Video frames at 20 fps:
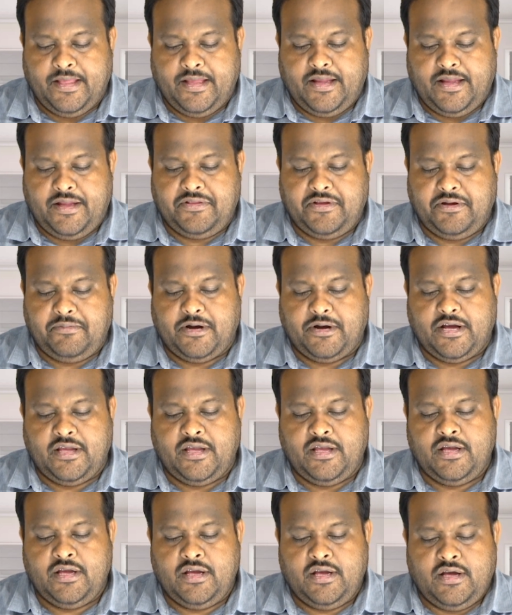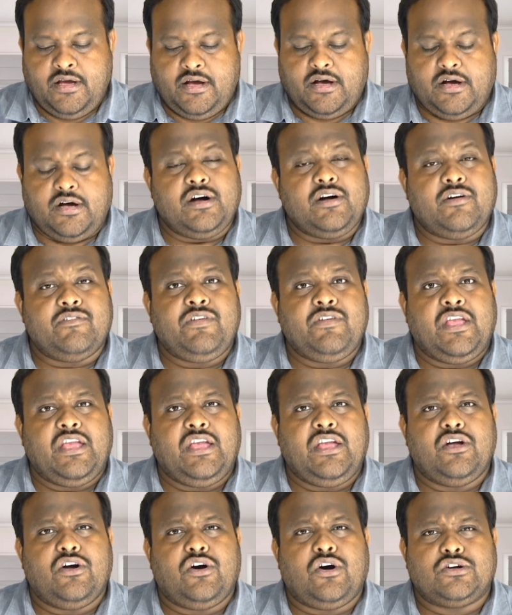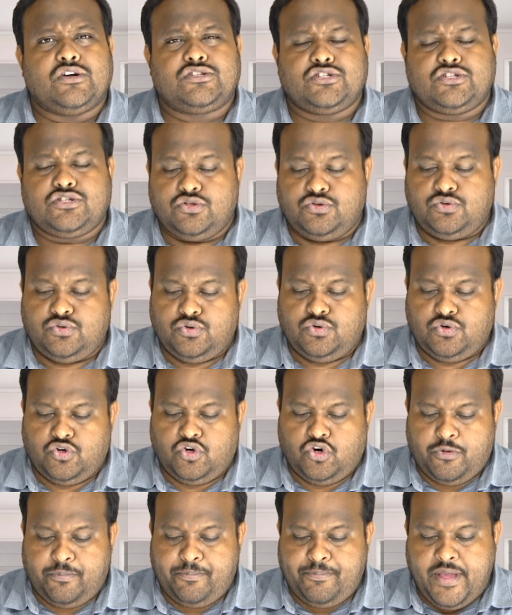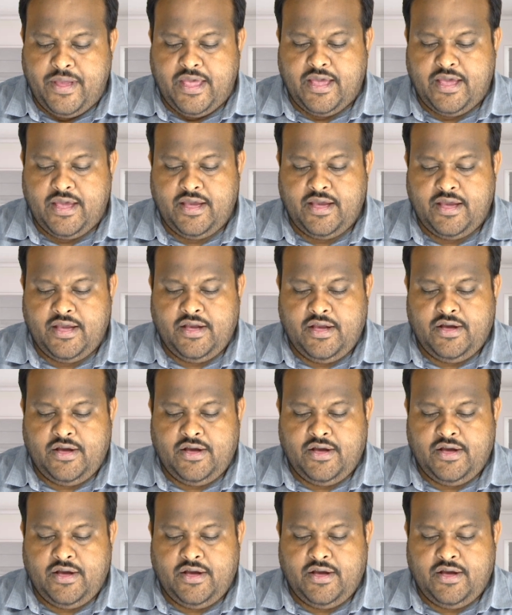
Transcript: And thereby, we ought to obey,